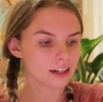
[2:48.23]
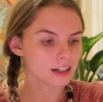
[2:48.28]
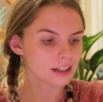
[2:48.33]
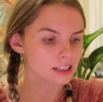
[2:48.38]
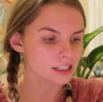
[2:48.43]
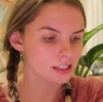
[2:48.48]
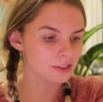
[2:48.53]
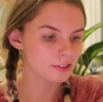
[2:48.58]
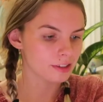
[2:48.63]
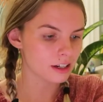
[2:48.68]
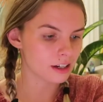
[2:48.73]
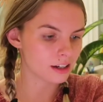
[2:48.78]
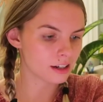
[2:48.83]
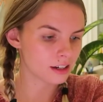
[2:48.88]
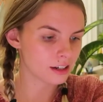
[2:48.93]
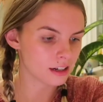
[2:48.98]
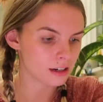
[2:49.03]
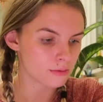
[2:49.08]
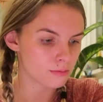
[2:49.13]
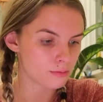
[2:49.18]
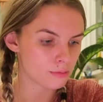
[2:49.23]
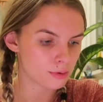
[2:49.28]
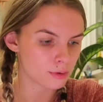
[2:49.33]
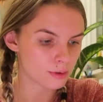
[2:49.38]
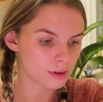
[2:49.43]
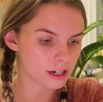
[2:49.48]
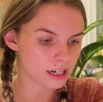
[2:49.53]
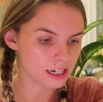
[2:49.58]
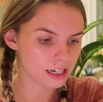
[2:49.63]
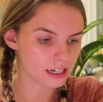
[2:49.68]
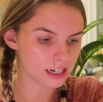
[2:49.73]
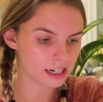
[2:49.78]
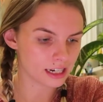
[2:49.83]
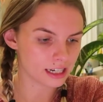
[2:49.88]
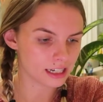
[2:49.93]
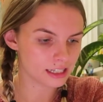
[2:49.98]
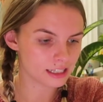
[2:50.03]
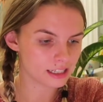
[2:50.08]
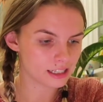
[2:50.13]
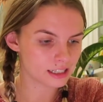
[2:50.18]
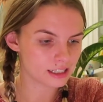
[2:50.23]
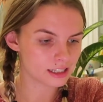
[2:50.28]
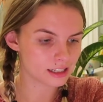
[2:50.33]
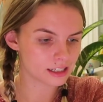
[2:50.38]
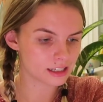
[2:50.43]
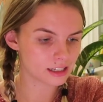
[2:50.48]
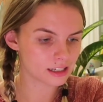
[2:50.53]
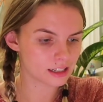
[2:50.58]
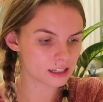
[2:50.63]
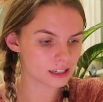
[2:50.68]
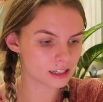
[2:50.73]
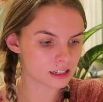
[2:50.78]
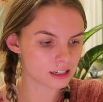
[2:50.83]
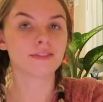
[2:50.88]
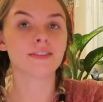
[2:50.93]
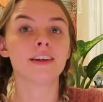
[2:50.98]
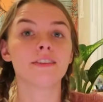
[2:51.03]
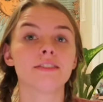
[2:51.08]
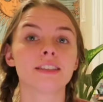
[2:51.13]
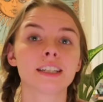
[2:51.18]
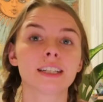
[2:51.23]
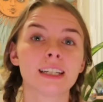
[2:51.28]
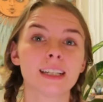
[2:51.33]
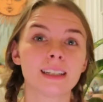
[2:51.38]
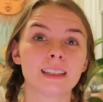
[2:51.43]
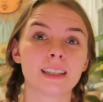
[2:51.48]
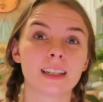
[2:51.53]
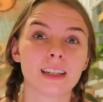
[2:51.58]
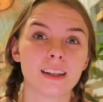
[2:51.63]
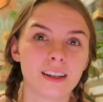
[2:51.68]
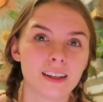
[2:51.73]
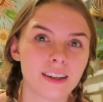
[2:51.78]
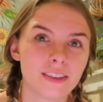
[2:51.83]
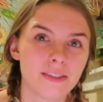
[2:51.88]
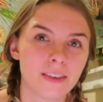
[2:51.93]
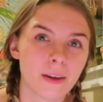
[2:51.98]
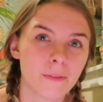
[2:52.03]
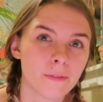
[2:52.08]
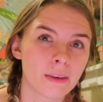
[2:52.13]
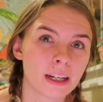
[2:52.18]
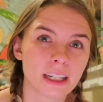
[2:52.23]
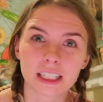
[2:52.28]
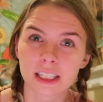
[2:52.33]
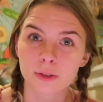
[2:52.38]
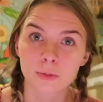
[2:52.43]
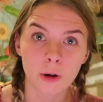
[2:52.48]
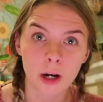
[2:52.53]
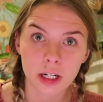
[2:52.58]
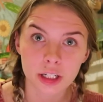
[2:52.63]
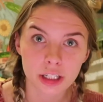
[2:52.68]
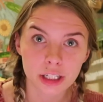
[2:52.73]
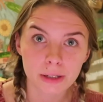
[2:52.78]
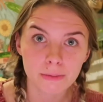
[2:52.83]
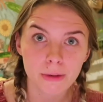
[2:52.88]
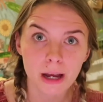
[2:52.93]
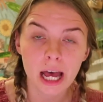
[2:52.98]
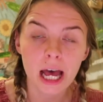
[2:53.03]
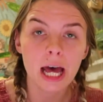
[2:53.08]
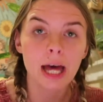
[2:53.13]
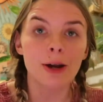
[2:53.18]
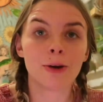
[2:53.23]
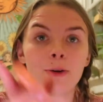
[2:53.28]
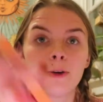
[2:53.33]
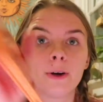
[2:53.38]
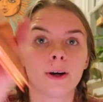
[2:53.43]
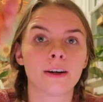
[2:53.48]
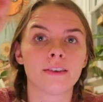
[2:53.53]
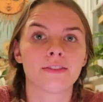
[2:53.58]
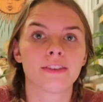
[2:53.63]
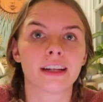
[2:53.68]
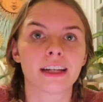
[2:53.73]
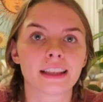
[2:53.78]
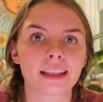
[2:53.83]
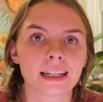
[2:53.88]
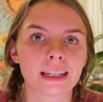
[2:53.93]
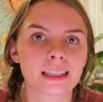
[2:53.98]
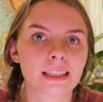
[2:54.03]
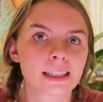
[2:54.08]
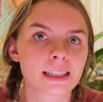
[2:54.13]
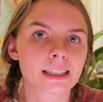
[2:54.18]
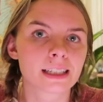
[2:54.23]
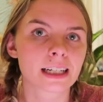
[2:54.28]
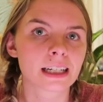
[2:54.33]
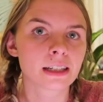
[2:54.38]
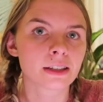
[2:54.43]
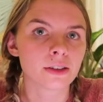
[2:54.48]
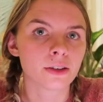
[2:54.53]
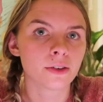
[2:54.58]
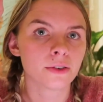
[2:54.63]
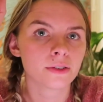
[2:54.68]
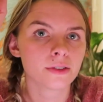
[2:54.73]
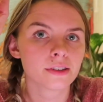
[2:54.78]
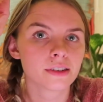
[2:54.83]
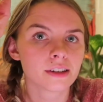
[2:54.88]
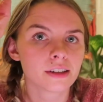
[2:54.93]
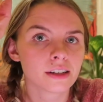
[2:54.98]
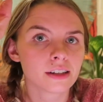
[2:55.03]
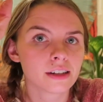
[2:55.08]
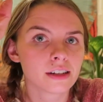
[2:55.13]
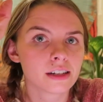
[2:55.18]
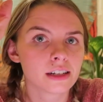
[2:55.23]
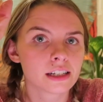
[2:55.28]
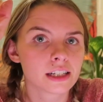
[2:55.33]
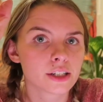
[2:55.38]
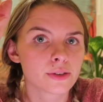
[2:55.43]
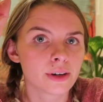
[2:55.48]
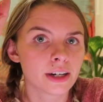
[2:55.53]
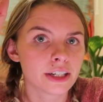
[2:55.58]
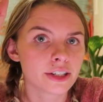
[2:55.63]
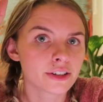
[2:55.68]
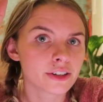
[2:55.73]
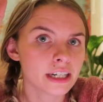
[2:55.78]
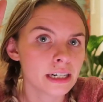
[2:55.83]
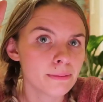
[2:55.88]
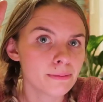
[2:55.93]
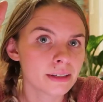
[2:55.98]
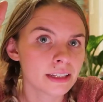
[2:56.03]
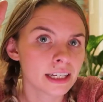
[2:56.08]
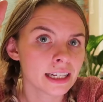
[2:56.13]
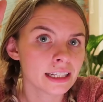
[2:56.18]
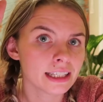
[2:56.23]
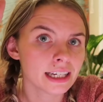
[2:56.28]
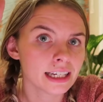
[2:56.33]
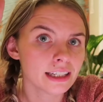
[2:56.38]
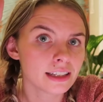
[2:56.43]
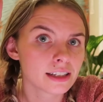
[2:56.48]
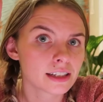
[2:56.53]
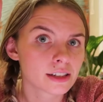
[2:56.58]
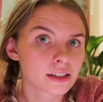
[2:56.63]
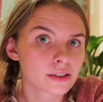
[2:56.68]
That actually went on pretty nice. Sometimes I can't tell if I'm like swatching bad or if like things just like don't swatch great, but like that